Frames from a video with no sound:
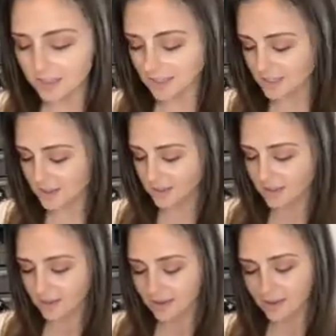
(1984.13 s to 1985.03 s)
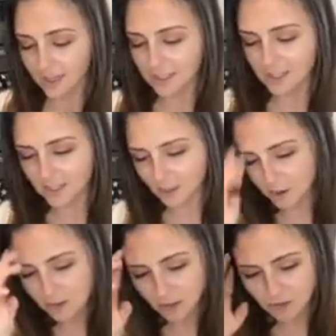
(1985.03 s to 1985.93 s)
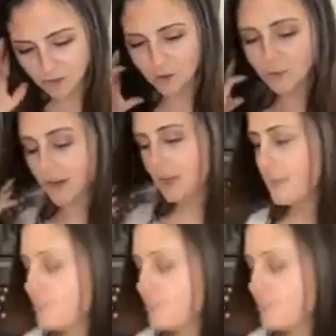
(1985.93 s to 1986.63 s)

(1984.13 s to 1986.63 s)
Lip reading: it's so, so, so pretty.